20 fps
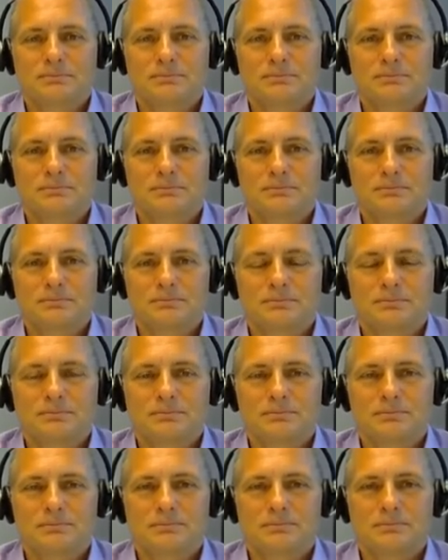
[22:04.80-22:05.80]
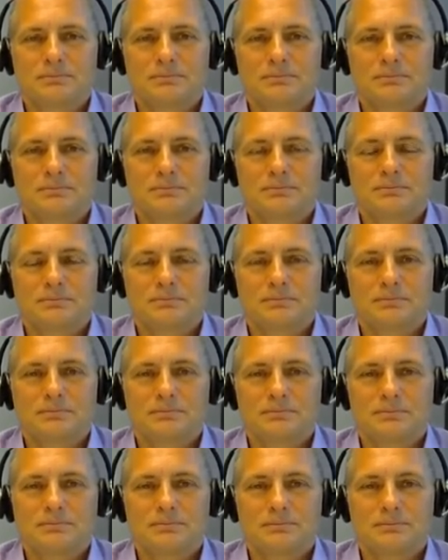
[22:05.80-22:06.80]

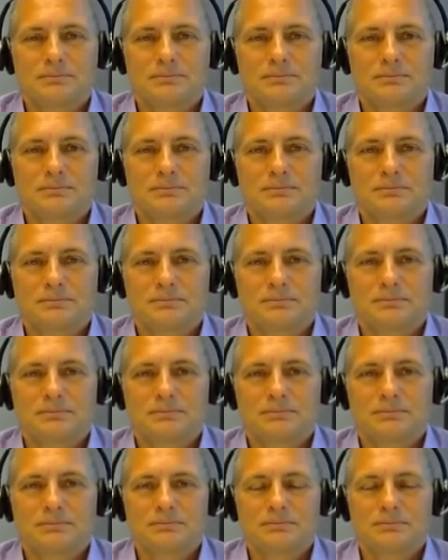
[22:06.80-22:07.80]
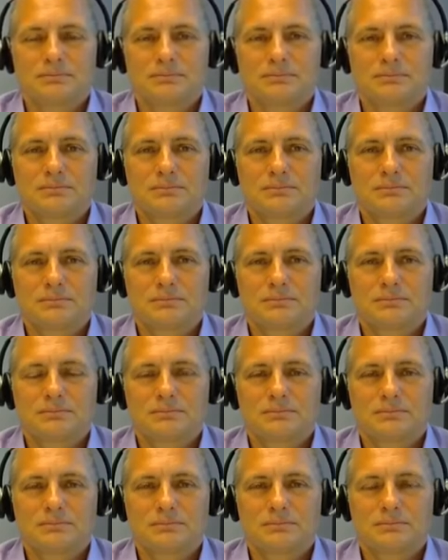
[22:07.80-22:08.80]

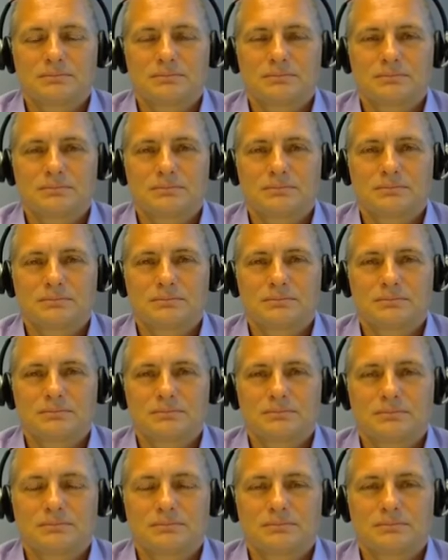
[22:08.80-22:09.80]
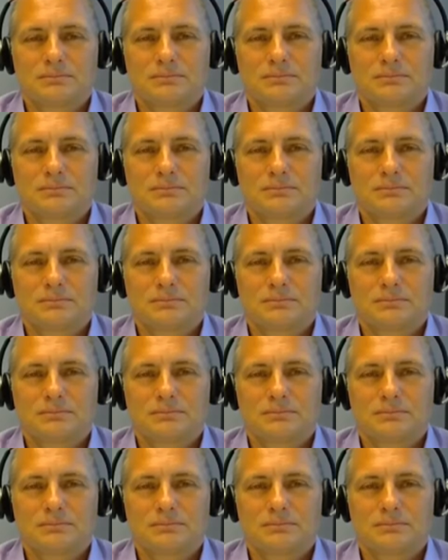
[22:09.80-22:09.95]
(silent)